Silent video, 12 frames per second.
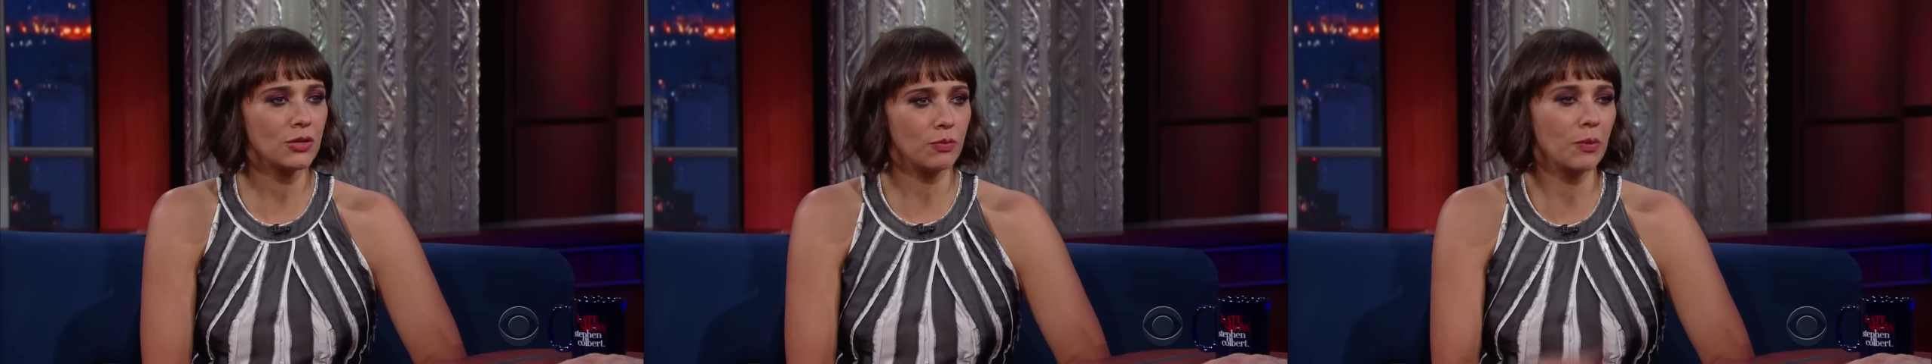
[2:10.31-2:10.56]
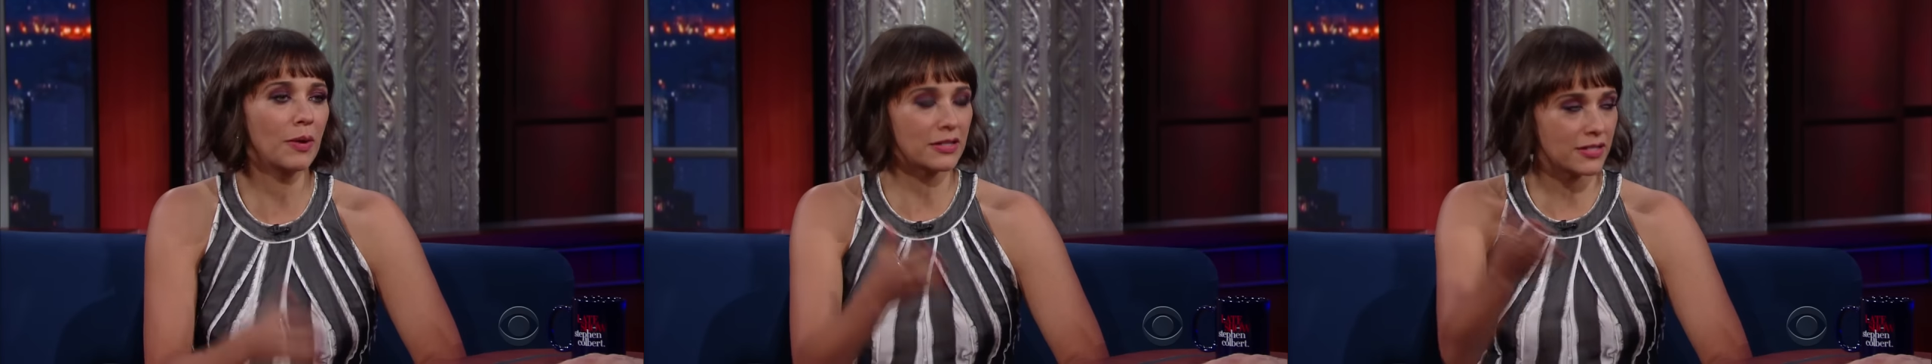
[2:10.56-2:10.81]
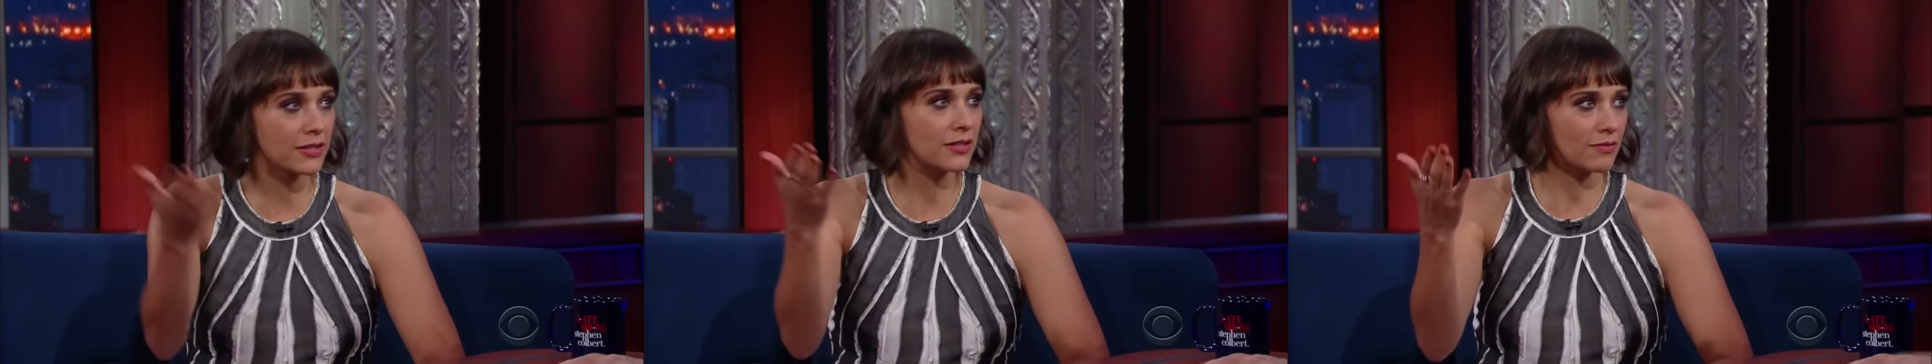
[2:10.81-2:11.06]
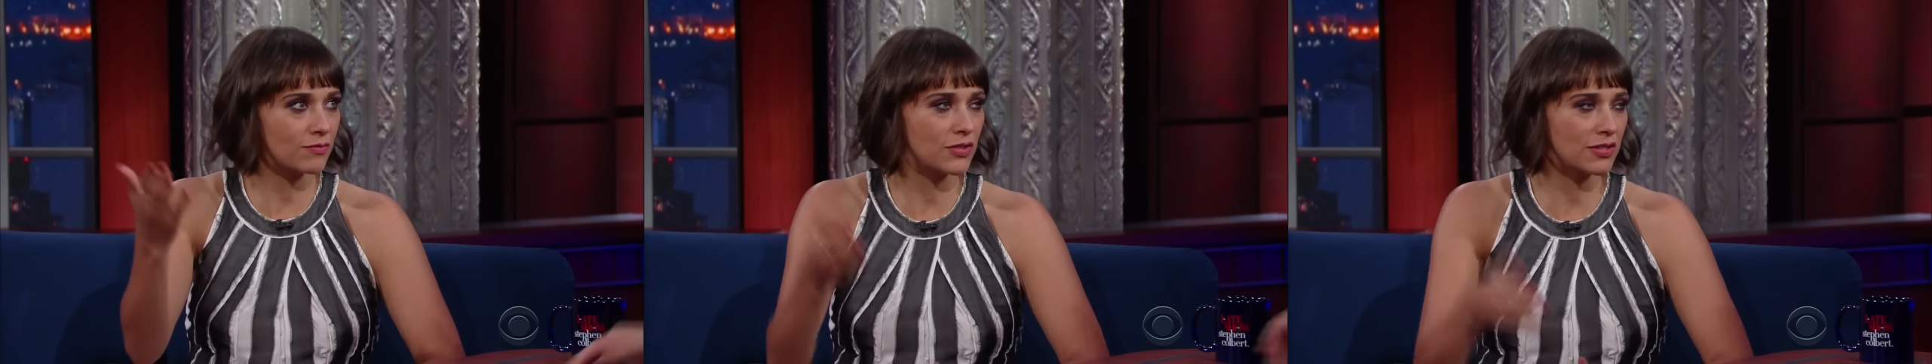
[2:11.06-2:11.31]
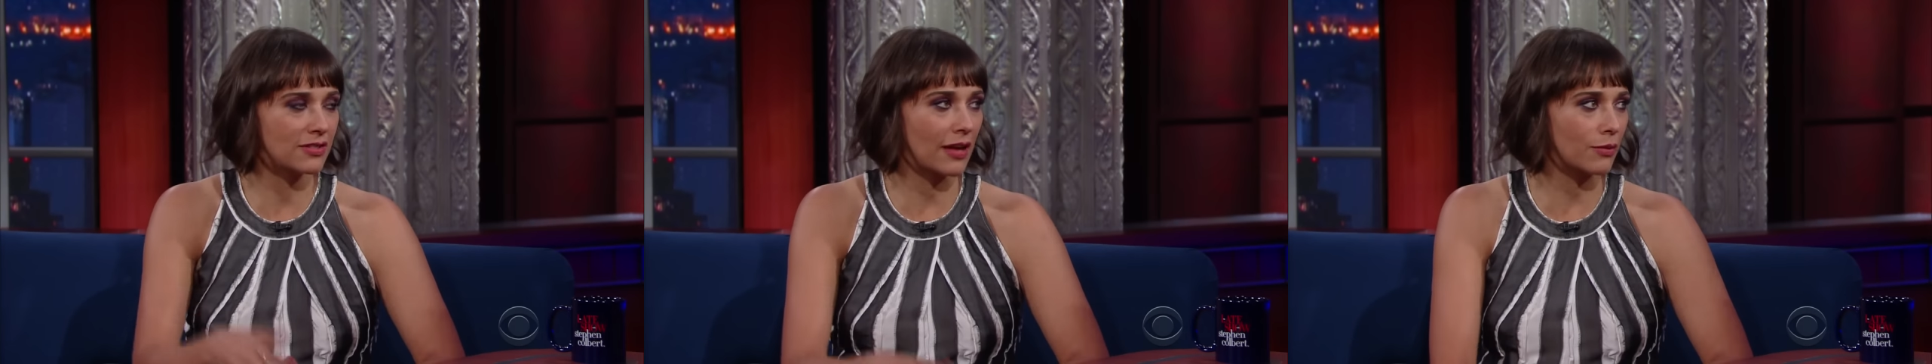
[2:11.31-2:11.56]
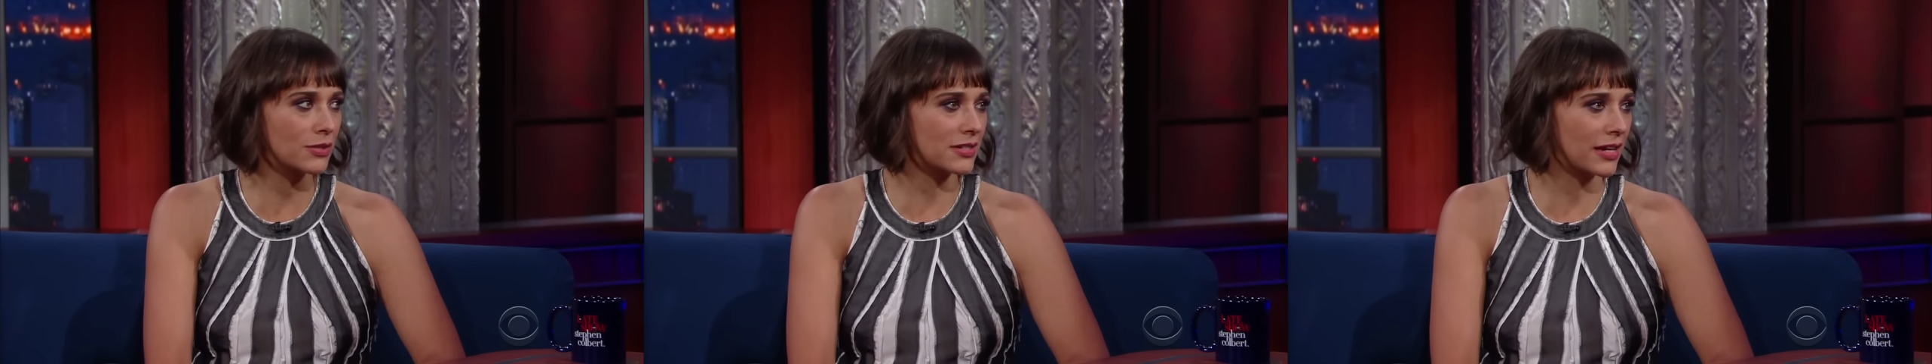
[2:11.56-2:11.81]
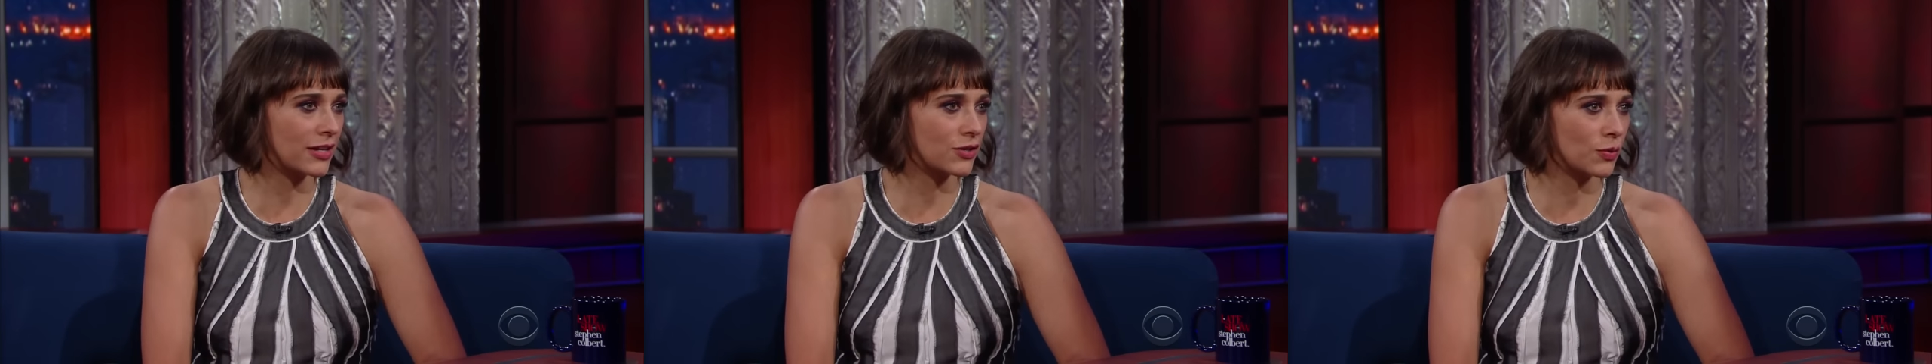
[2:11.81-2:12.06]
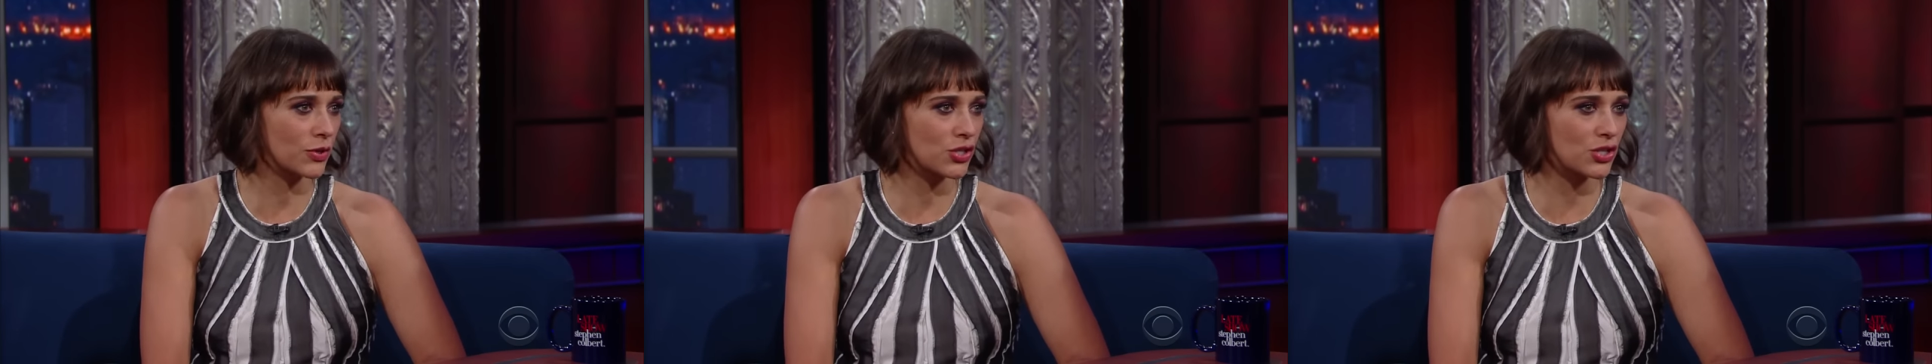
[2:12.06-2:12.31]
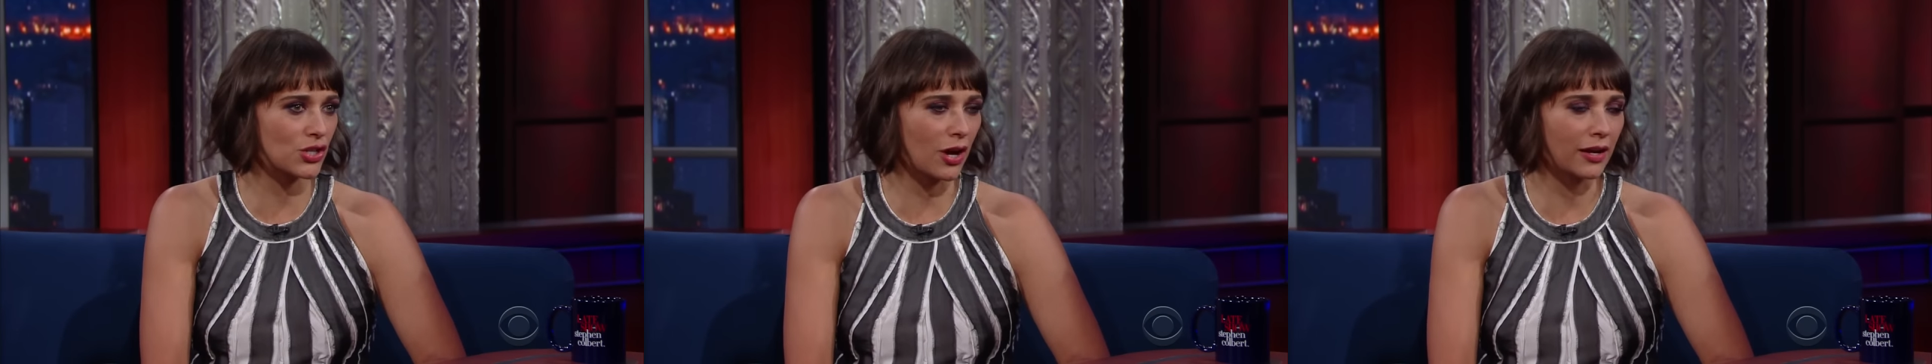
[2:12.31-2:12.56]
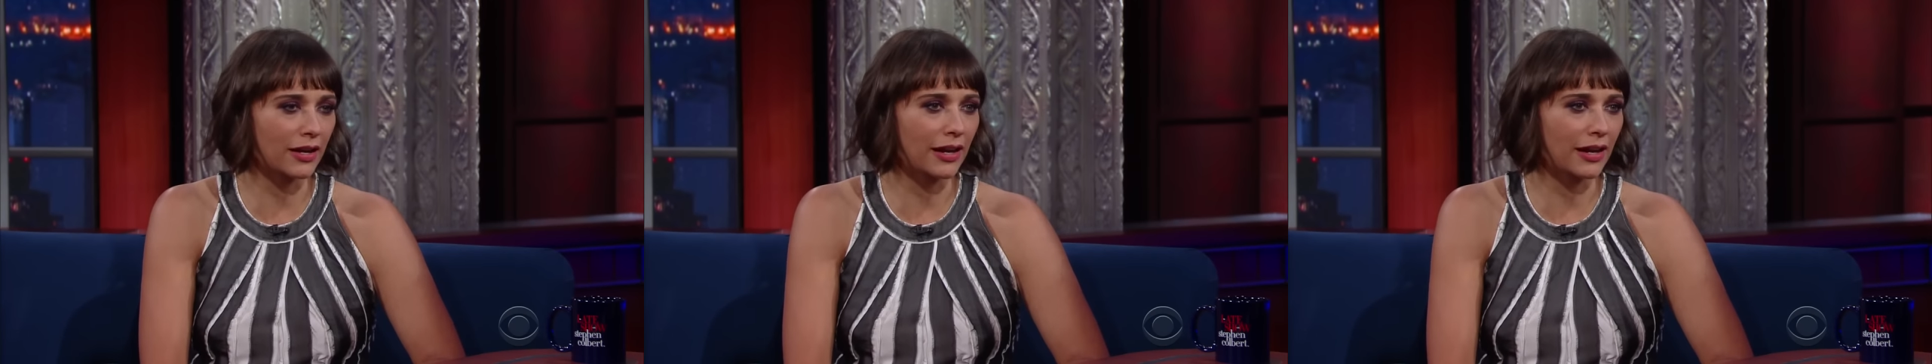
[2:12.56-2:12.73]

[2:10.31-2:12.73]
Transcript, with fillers: We went to the the soundstage where she shot it,